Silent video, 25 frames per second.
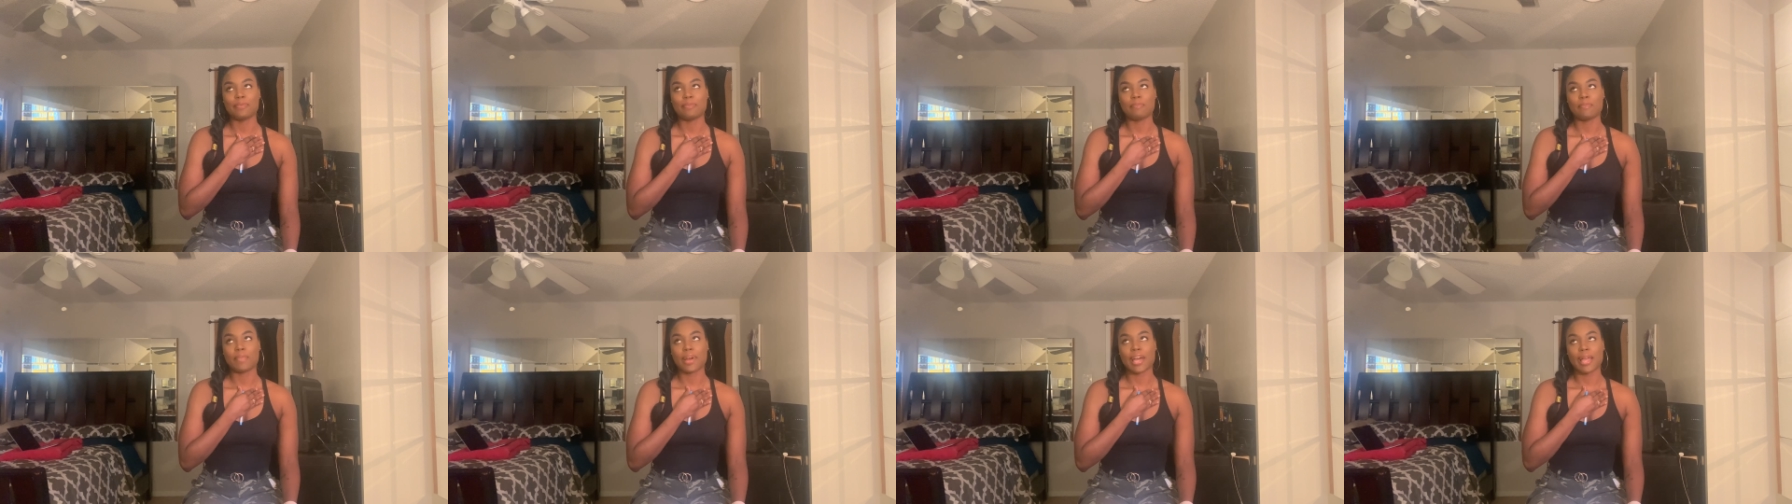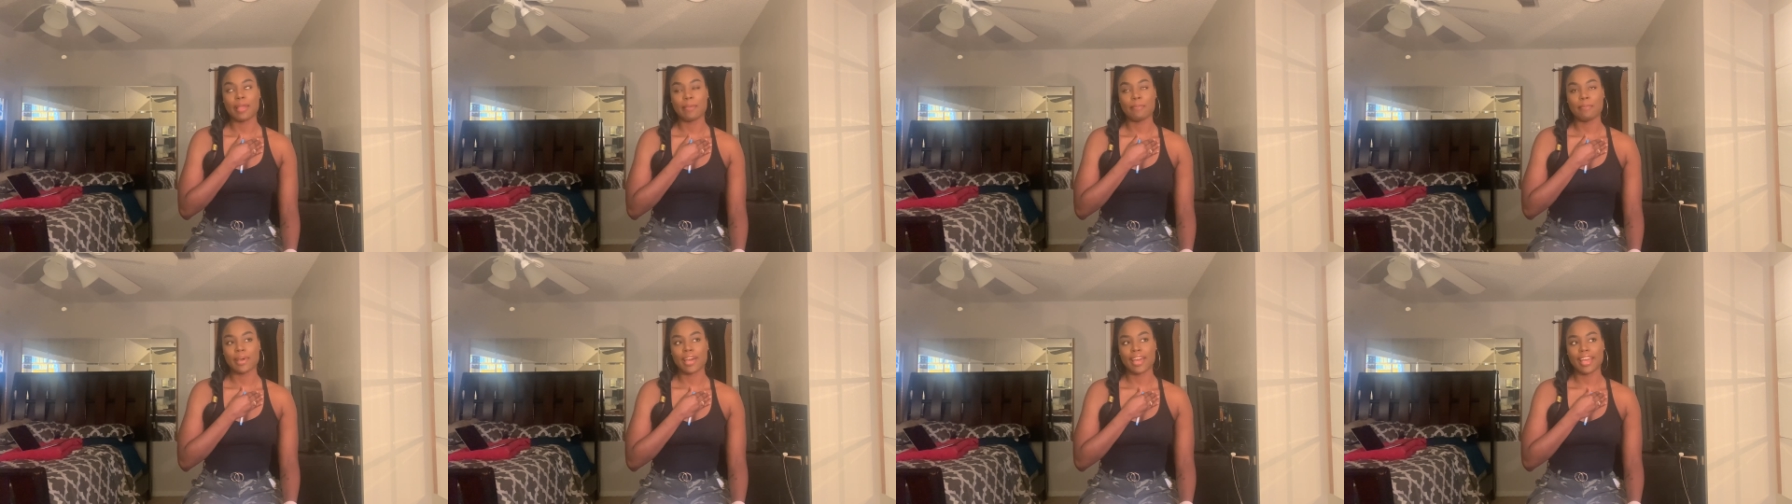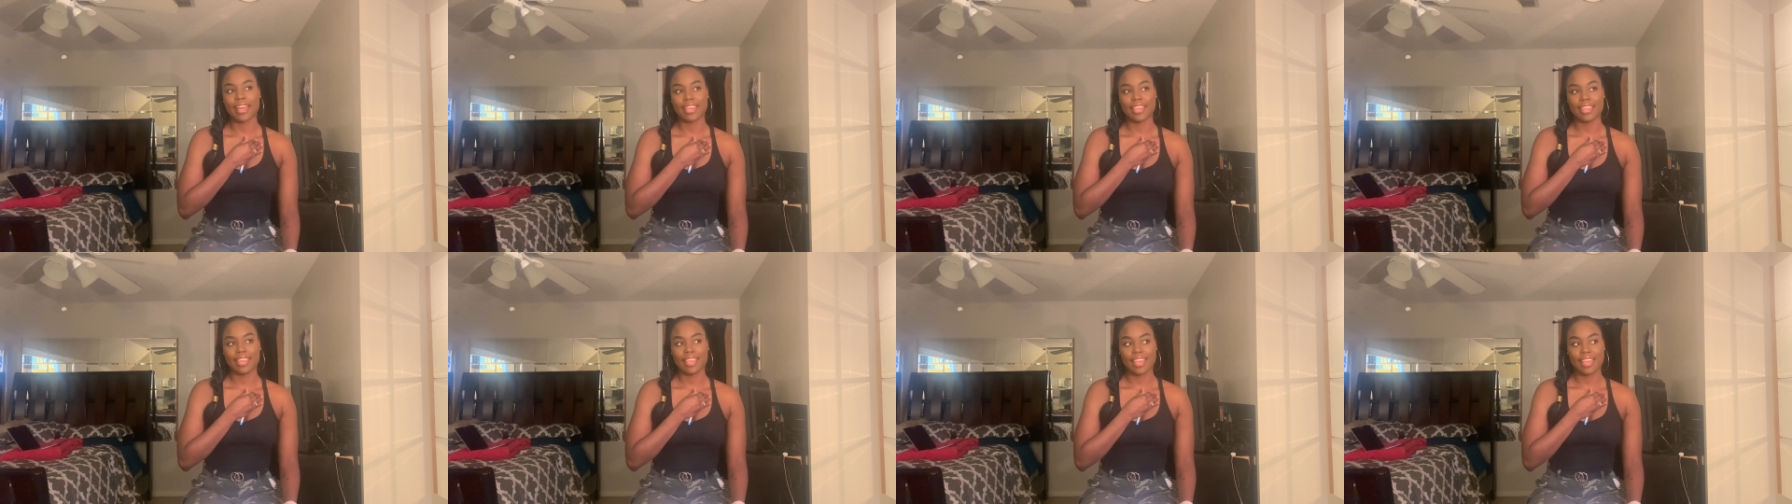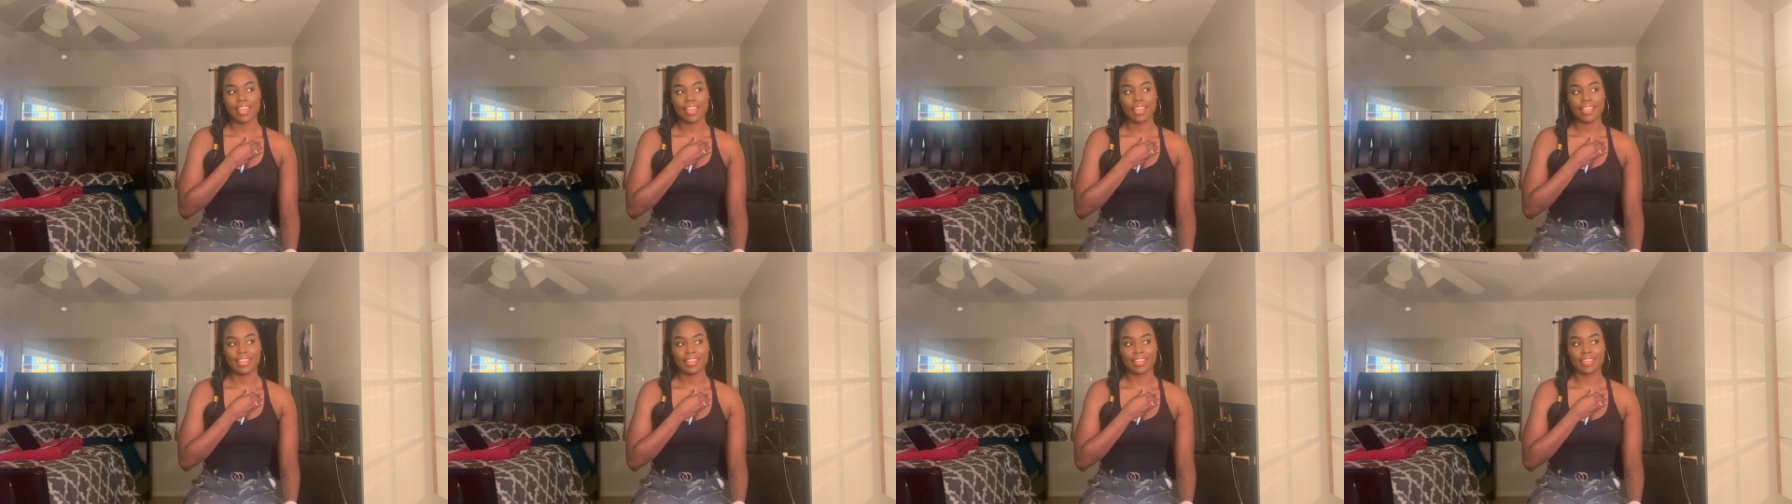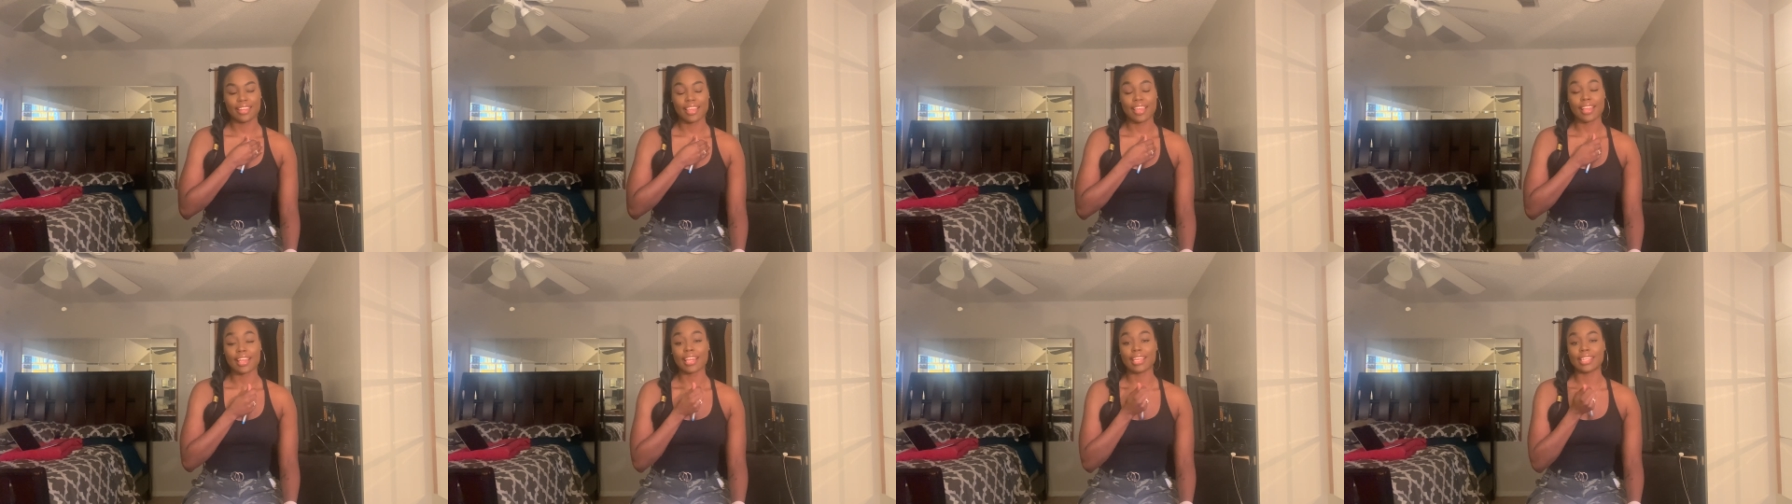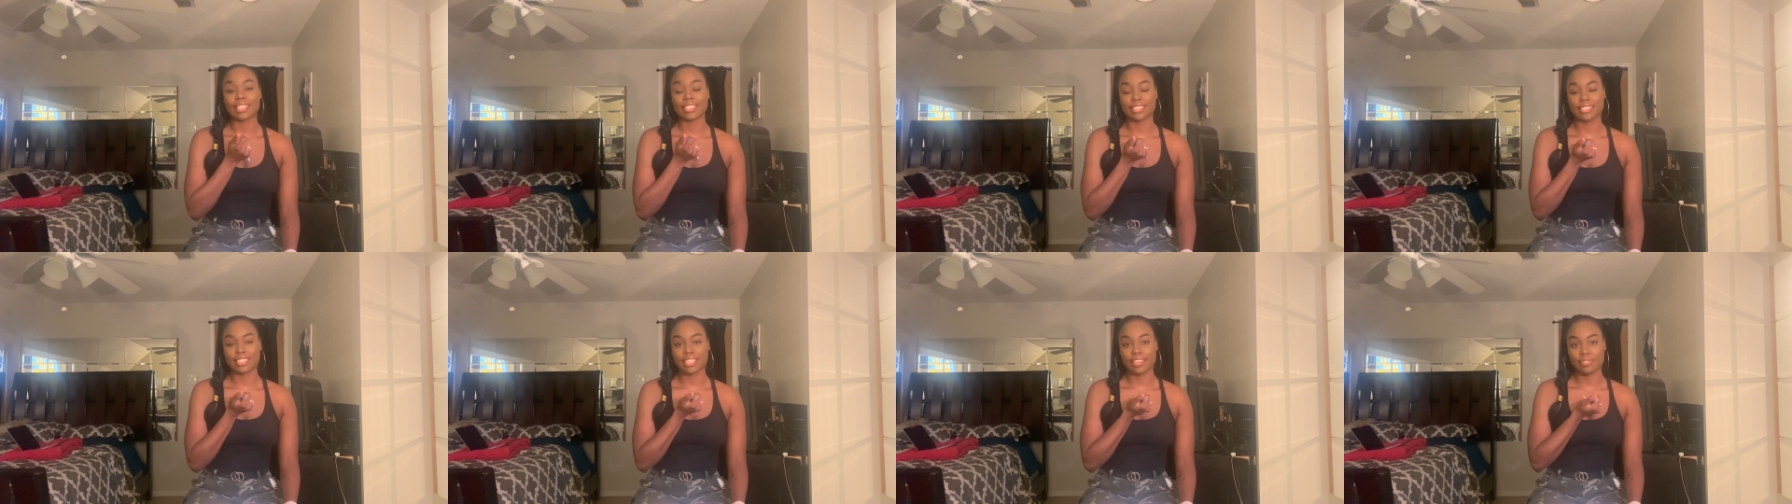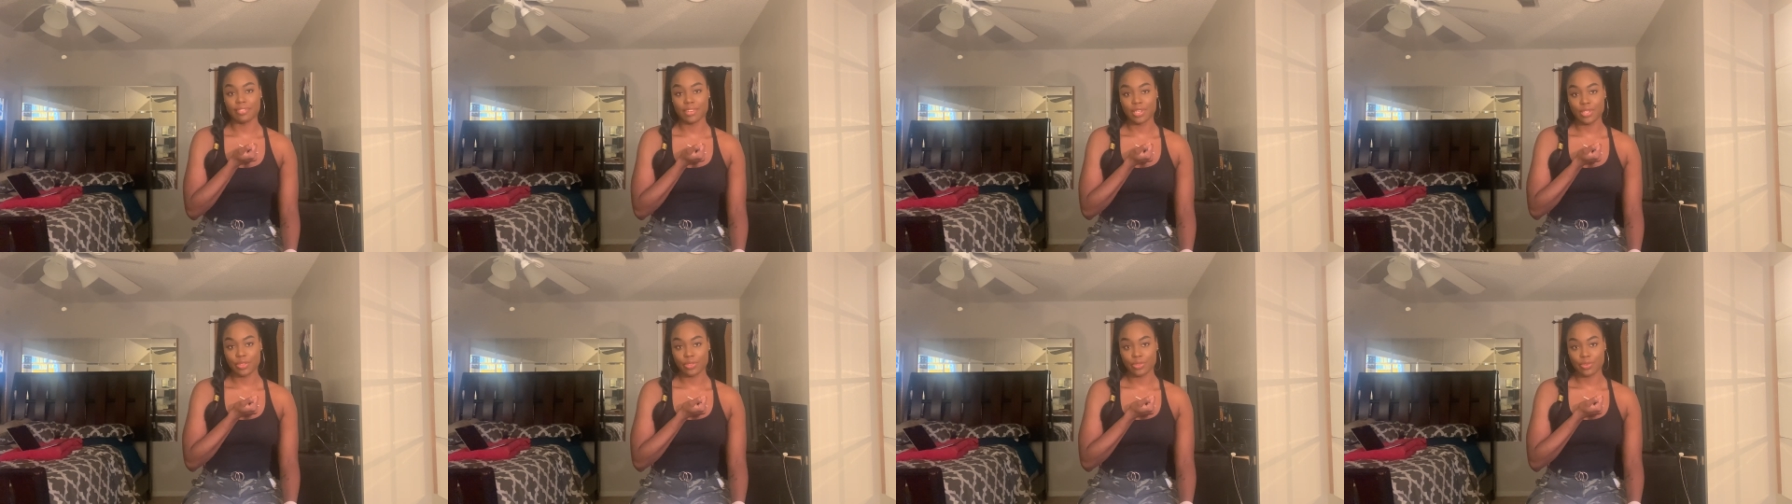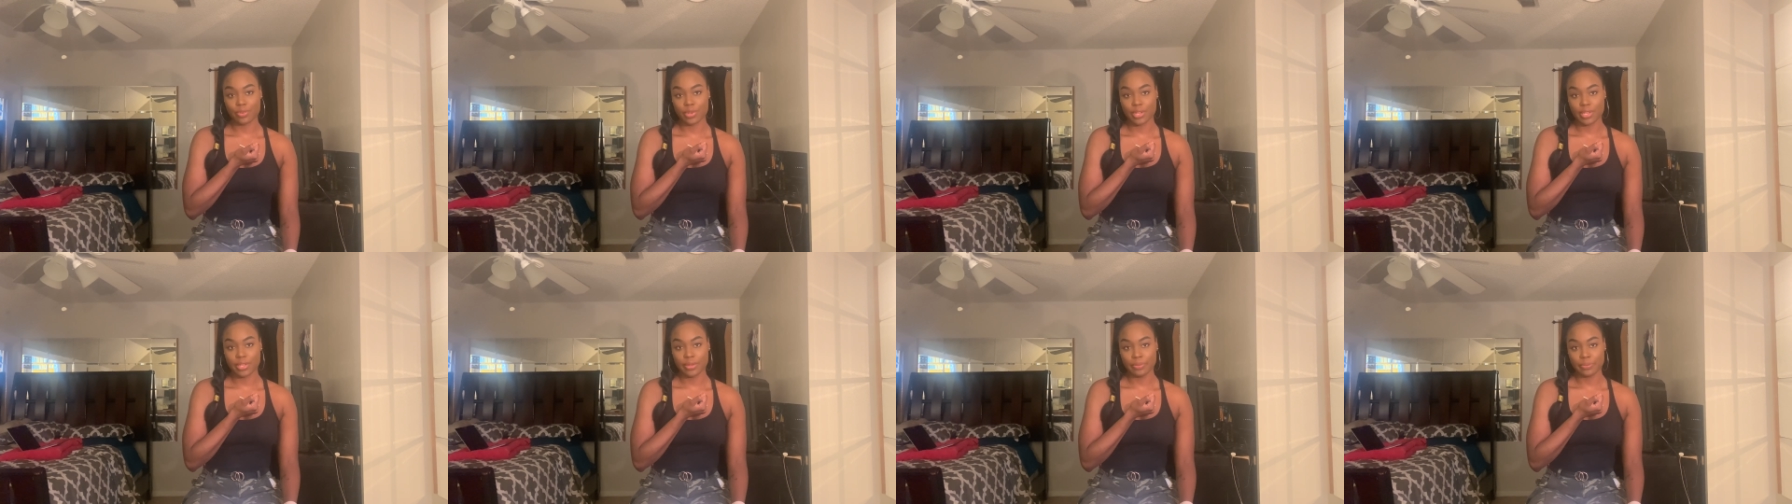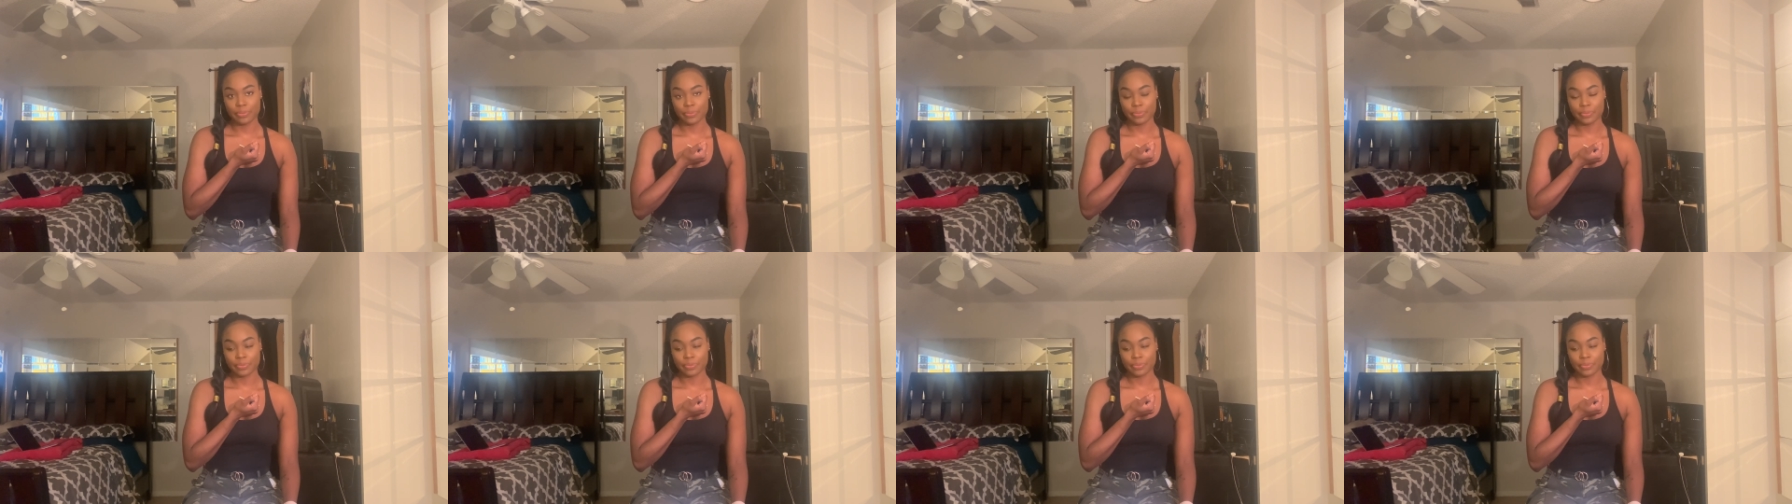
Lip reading: PICAT, I got a 73,